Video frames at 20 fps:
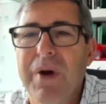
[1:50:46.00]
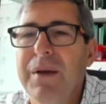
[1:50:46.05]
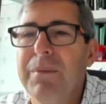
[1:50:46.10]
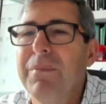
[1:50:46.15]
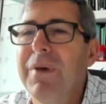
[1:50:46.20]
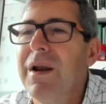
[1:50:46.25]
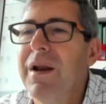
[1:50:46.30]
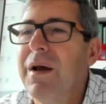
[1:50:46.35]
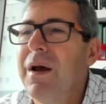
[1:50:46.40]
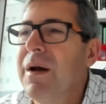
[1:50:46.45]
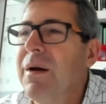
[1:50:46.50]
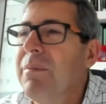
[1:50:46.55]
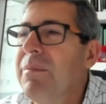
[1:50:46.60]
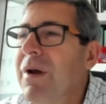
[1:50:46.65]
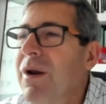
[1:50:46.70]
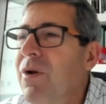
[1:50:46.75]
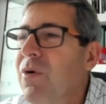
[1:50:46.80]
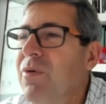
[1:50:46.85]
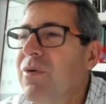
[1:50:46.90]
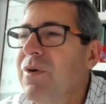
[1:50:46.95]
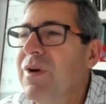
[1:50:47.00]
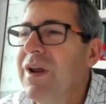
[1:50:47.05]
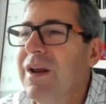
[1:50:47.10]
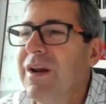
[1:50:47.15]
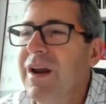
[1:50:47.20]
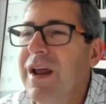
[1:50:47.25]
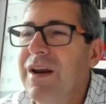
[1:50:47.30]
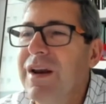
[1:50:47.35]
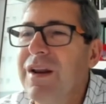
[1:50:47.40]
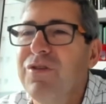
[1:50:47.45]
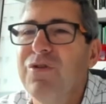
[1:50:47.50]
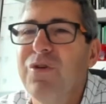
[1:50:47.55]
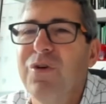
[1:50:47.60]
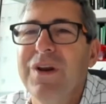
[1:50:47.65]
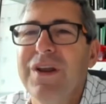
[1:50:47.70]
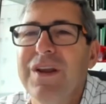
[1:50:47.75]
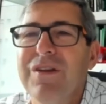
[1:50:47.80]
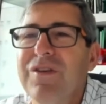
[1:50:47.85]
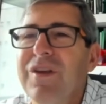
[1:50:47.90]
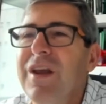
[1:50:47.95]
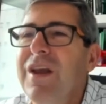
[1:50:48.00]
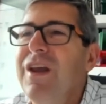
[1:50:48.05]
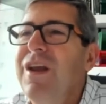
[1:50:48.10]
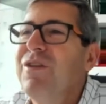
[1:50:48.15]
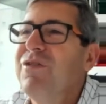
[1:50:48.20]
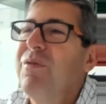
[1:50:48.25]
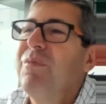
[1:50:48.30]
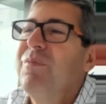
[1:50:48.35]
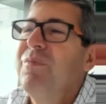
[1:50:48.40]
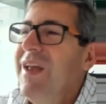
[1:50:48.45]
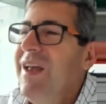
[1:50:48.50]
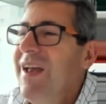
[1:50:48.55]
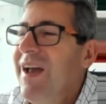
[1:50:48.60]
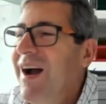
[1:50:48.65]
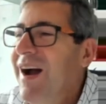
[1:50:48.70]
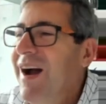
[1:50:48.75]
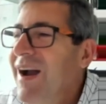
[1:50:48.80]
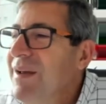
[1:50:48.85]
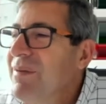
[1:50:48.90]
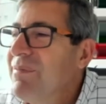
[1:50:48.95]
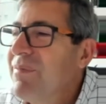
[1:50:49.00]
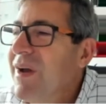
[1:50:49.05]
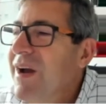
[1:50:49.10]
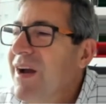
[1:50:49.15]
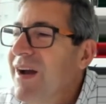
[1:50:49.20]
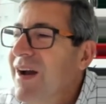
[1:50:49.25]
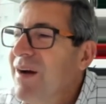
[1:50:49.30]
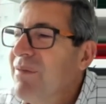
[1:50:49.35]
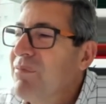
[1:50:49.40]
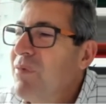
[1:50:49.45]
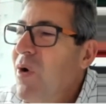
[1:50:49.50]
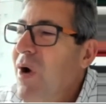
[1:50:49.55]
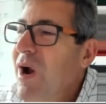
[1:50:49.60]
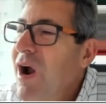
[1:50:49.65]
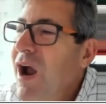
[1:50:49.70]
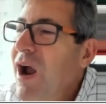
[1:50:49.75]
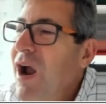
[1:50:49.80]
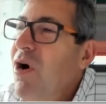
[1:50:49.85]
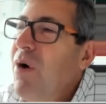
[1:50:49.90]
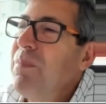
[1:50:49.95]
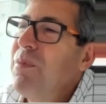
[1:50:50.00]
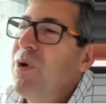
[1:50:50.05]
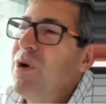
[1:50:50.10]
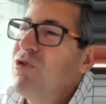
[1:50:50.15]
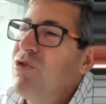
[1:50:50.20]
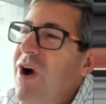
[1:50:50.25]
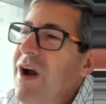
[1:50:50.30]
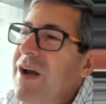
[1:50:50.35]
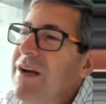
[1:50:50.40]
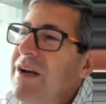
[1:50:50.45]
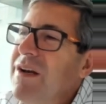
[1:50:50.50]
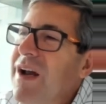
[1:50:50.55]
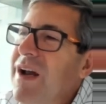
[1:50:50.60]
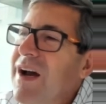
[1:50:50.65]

by uh, Malone and, and, his colleagues. So I, uh, well, I, hope you enjoyed it.